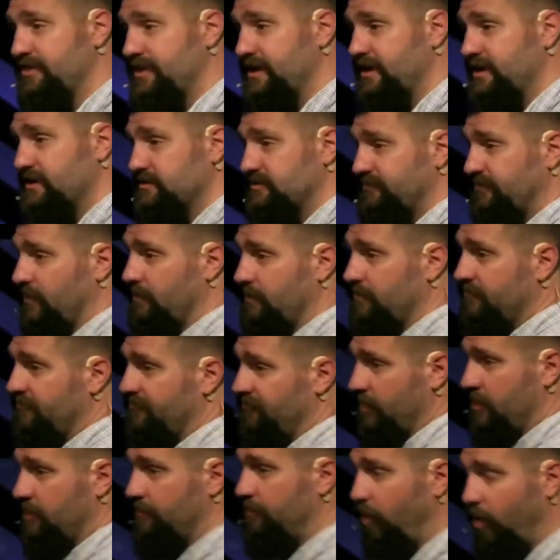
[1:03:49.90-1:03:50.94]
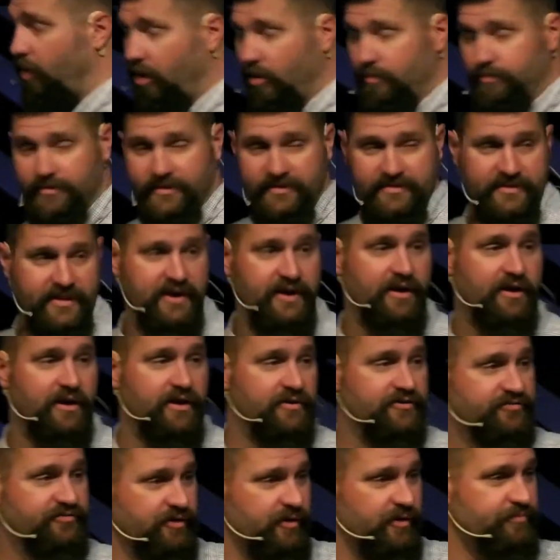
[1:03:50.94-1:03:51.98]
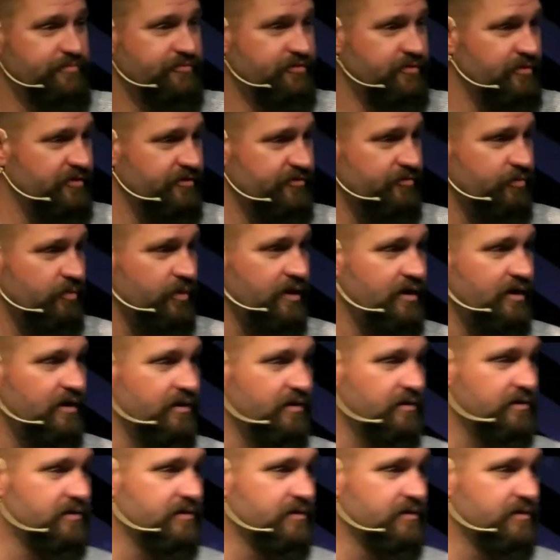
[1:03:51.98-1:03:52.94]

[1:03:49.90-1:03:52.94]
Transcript: things from, from the pulpit that aren't scriptural as well.